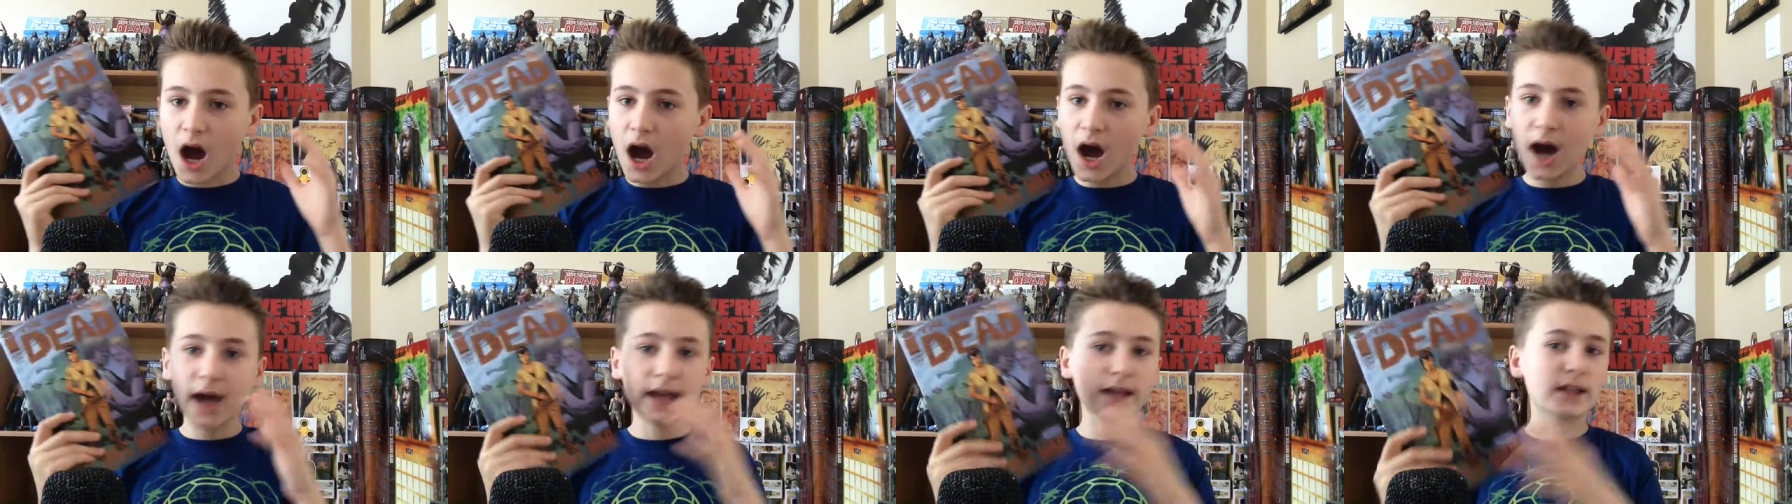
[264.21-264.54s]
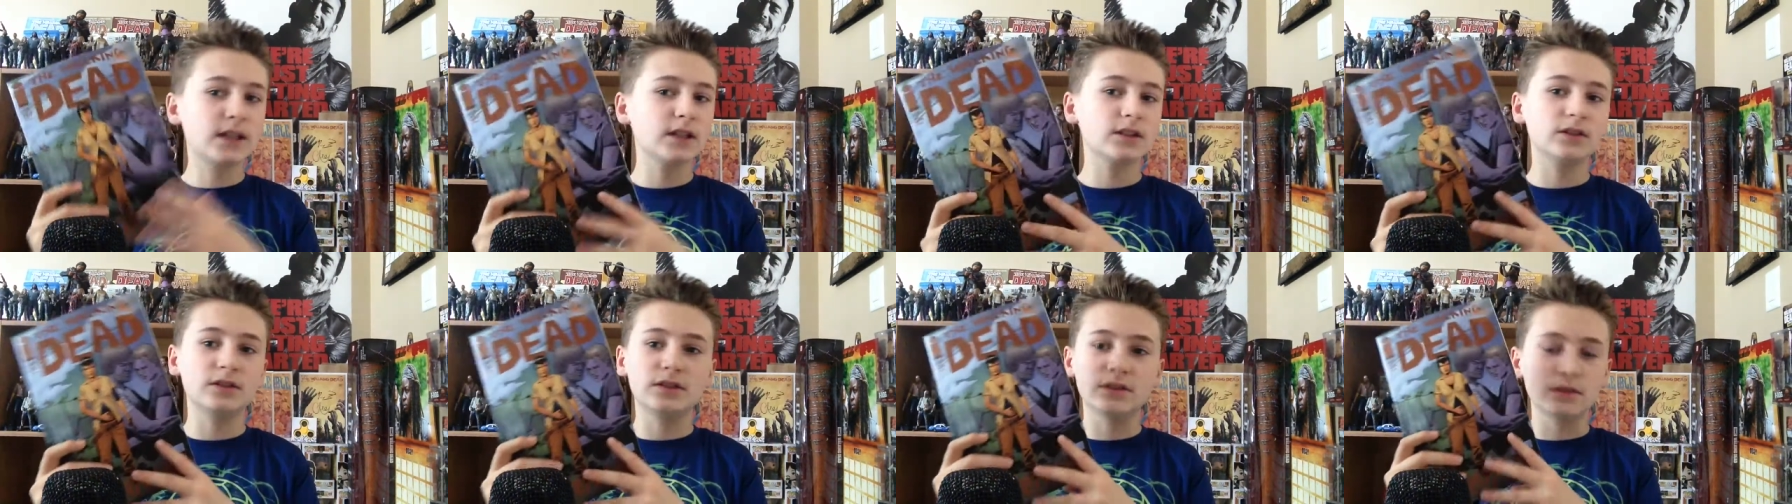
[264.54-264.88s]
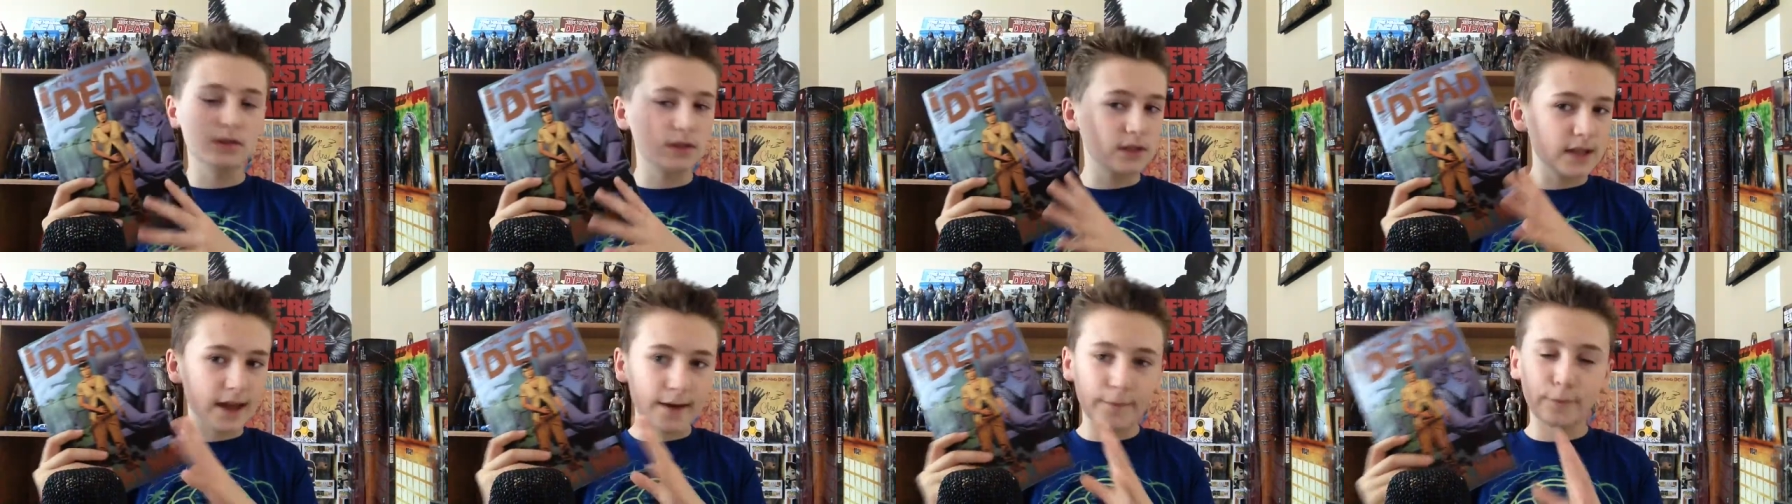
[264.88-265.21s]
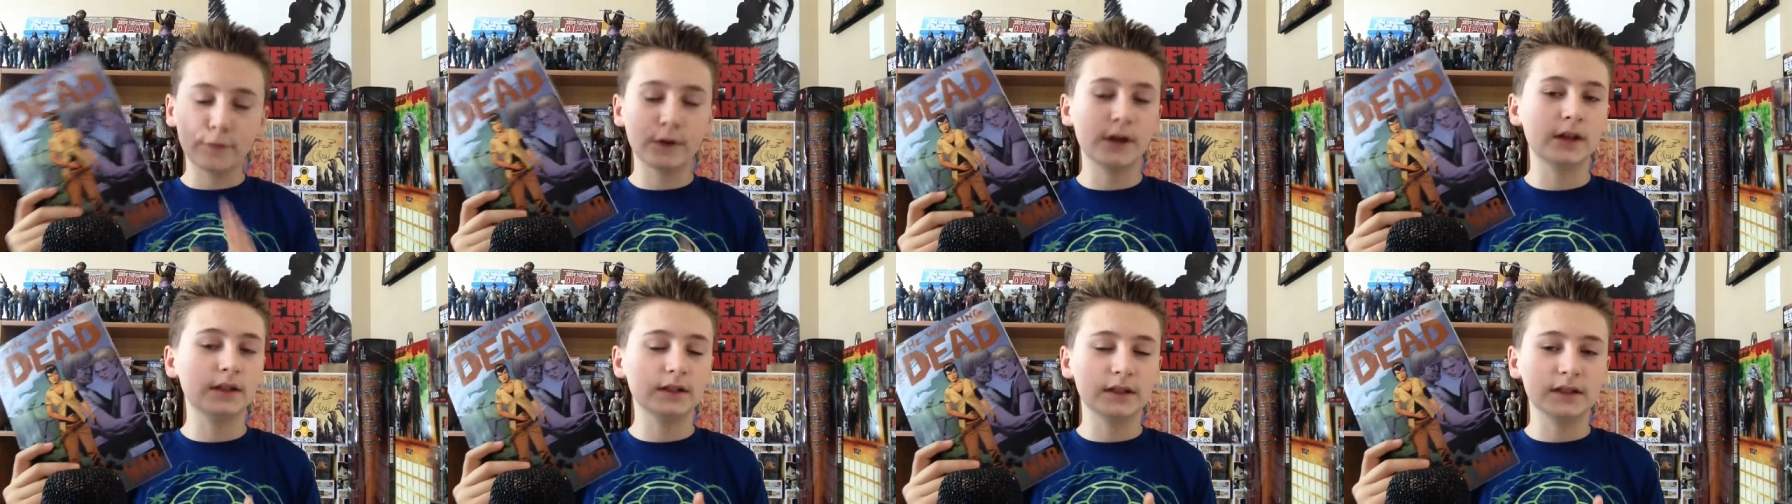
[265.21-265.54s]
I could
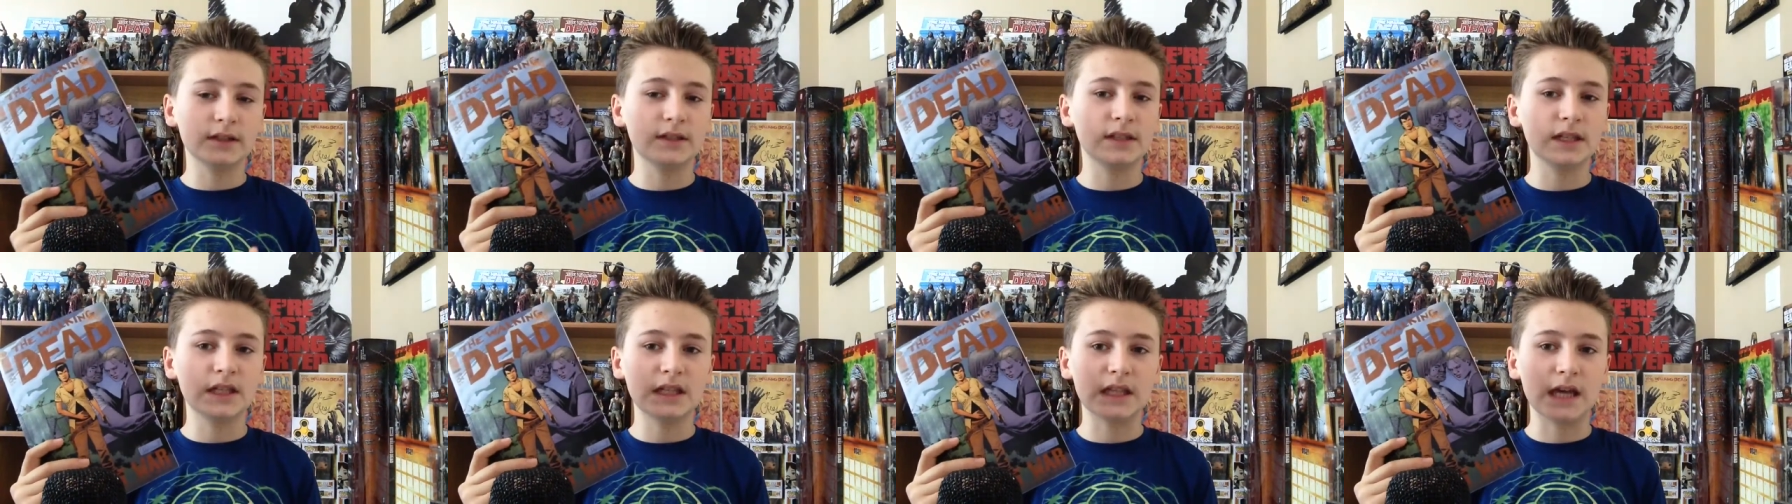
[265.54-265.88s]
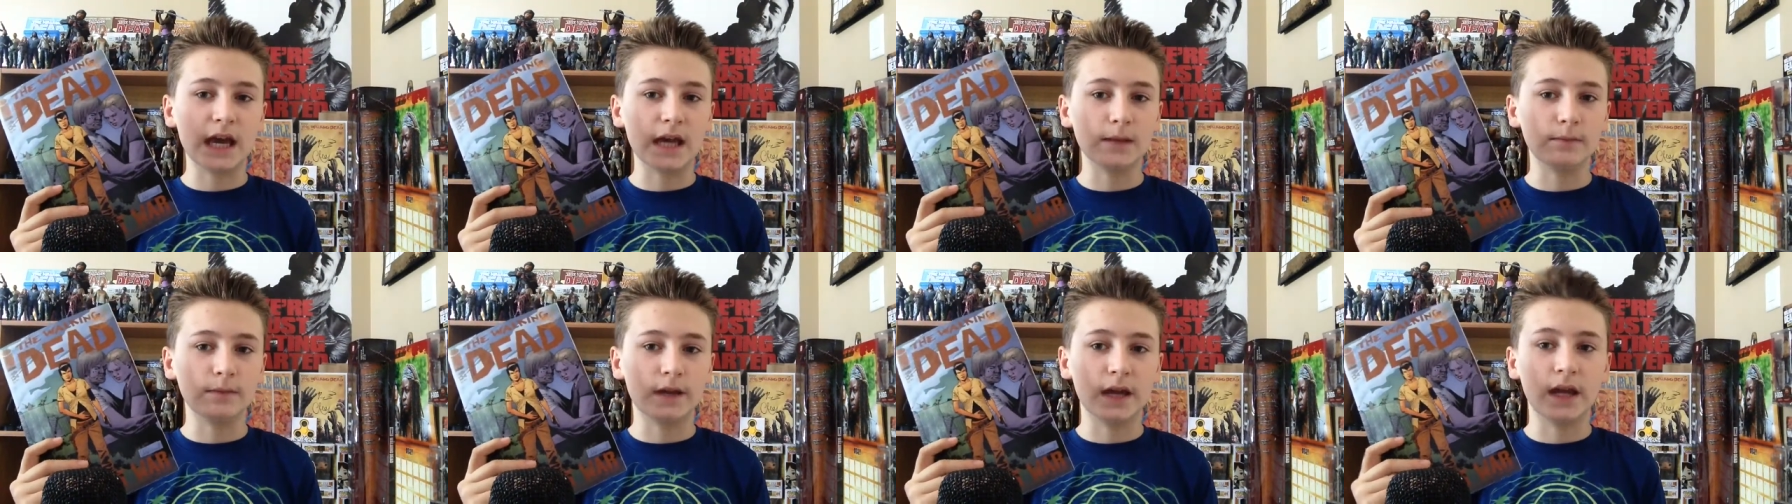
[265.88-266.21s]
definitely see that,